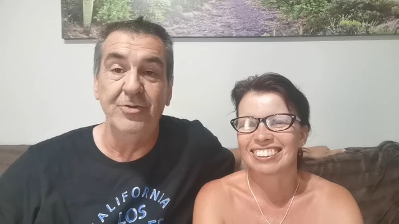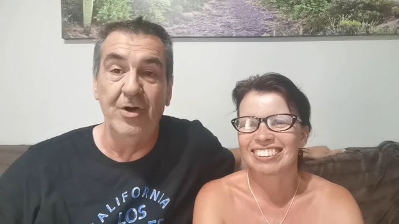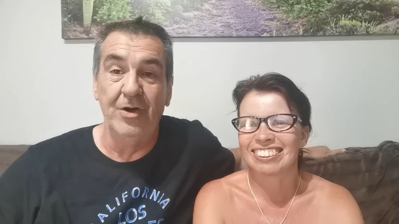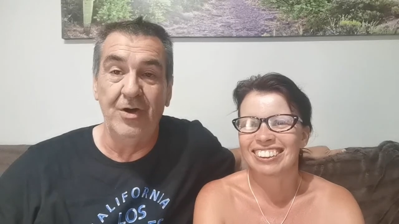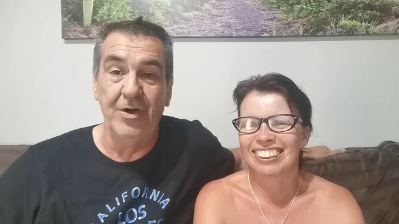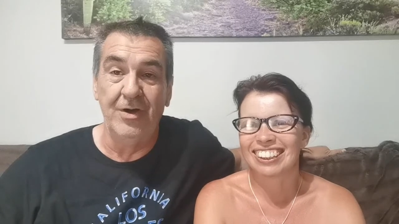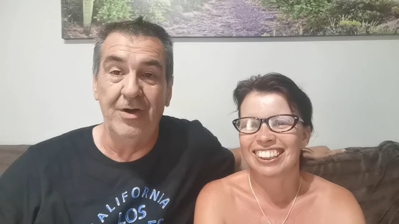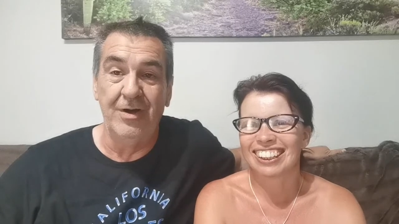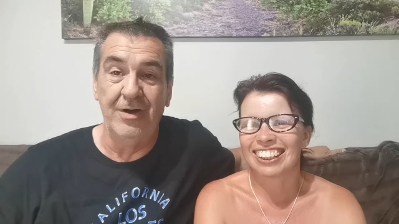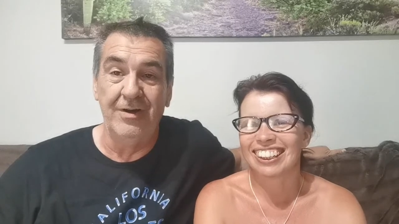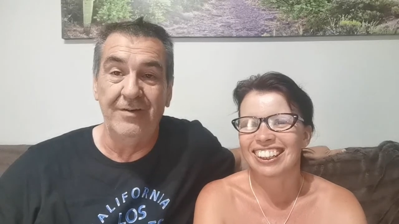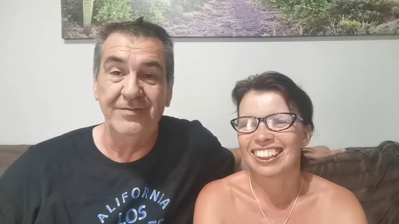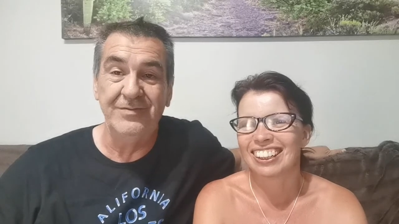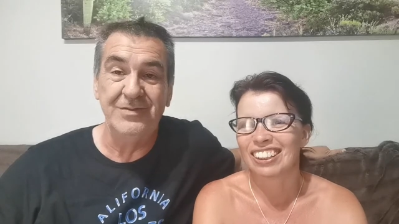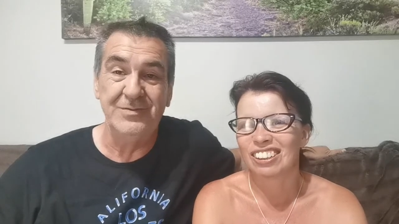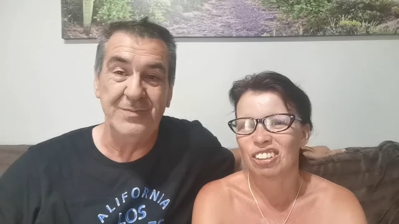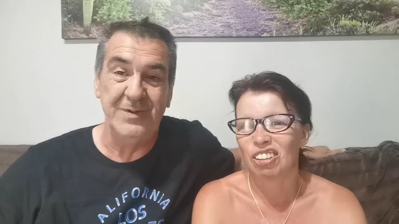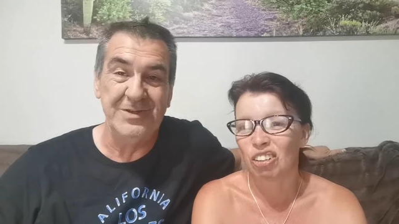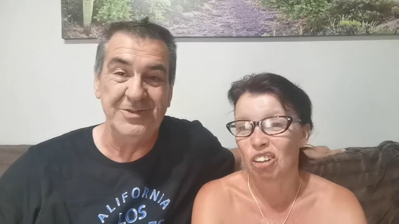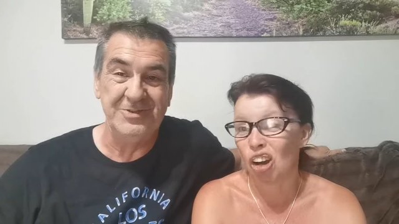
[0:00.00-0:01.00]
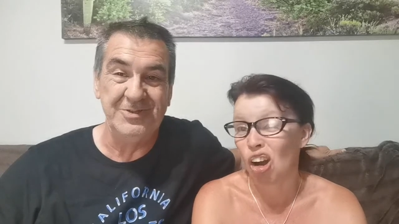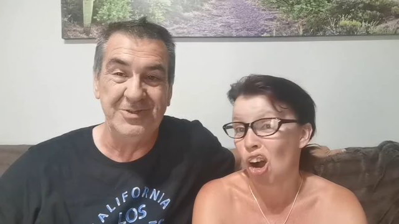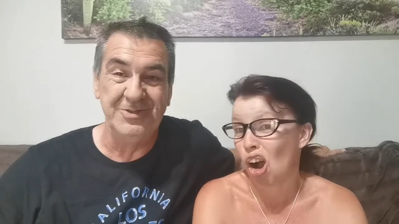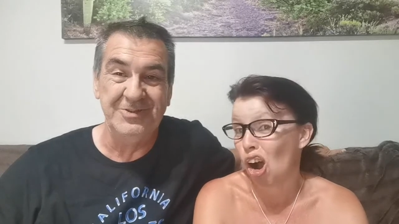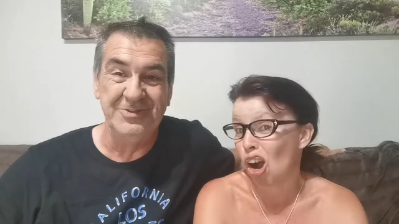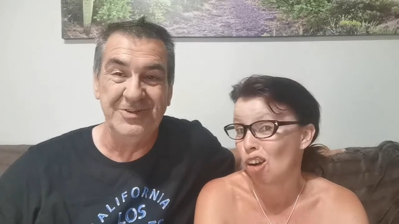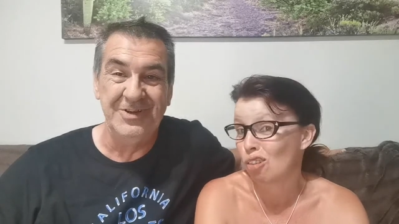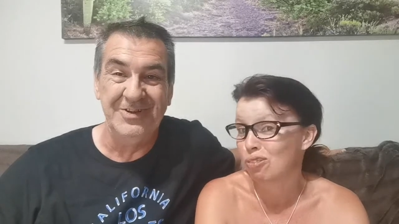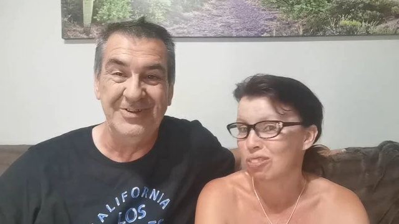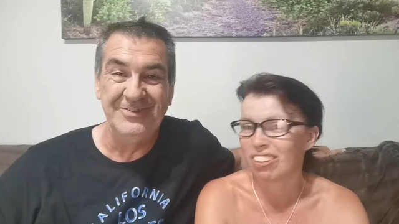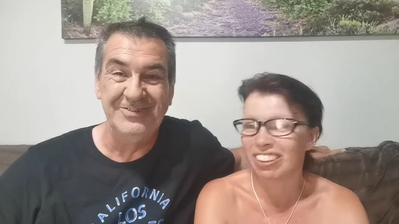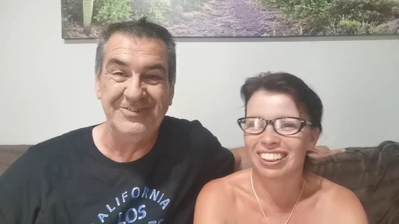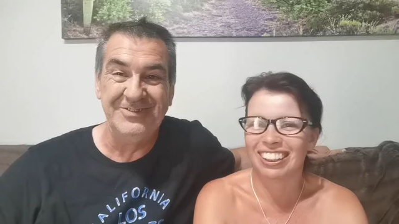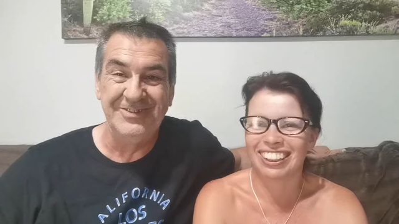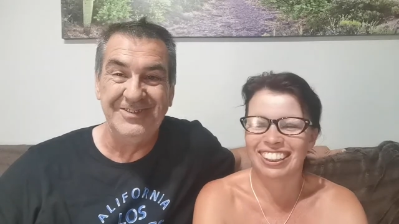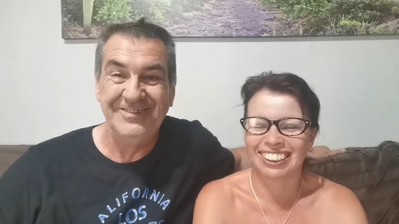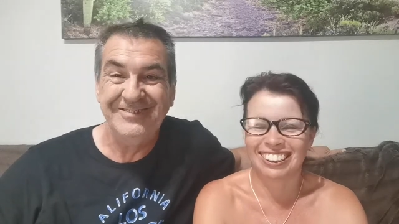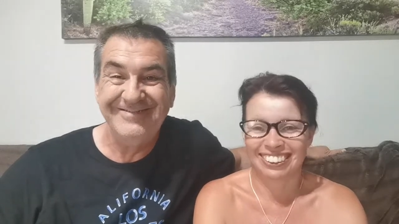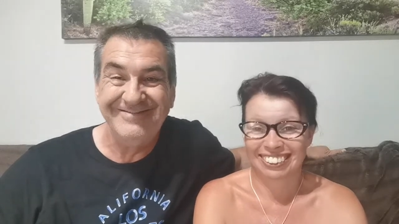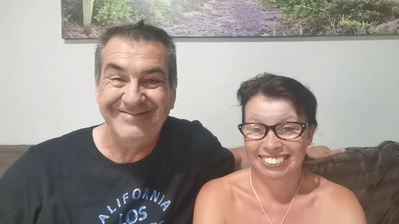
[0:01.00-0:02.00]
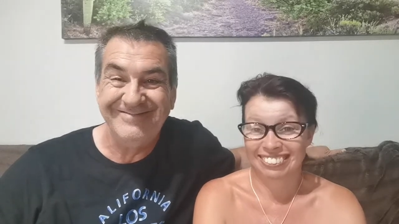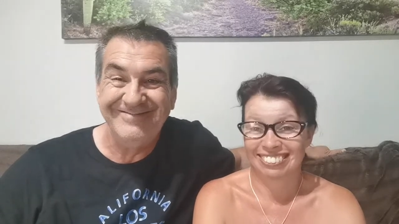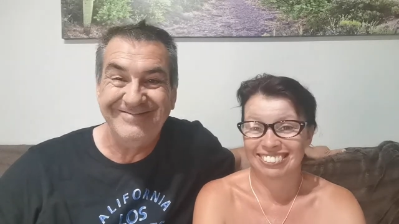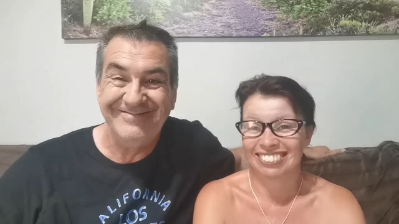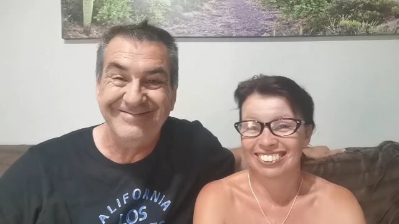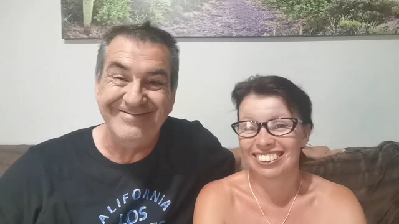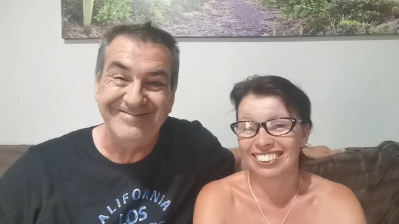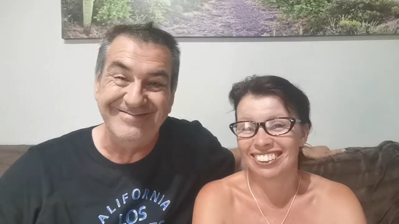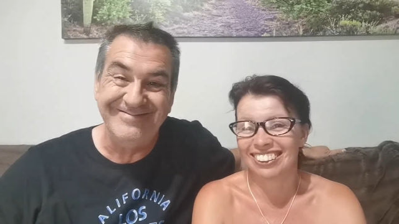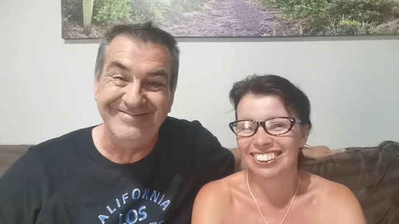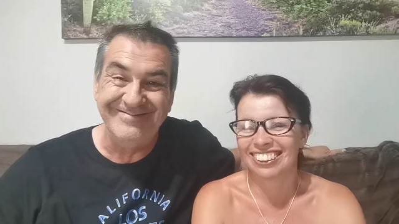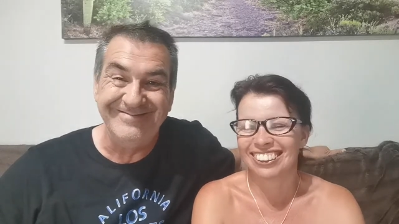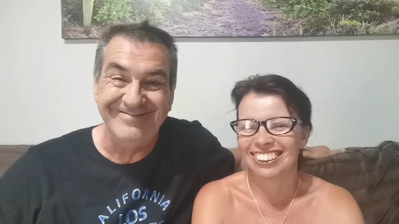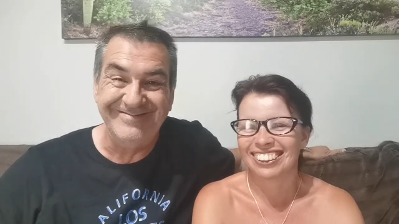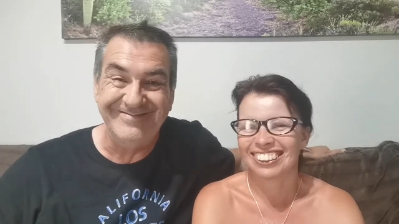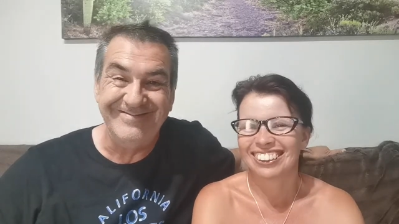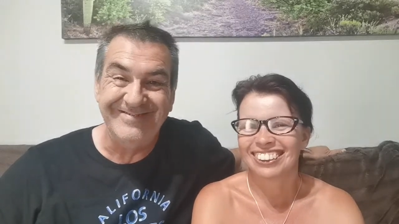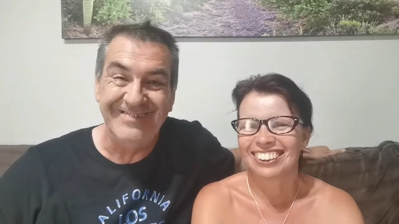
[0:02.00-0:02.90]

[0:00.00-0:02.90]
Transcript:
Speaker 1: okay. Not off smashing, not off. listening.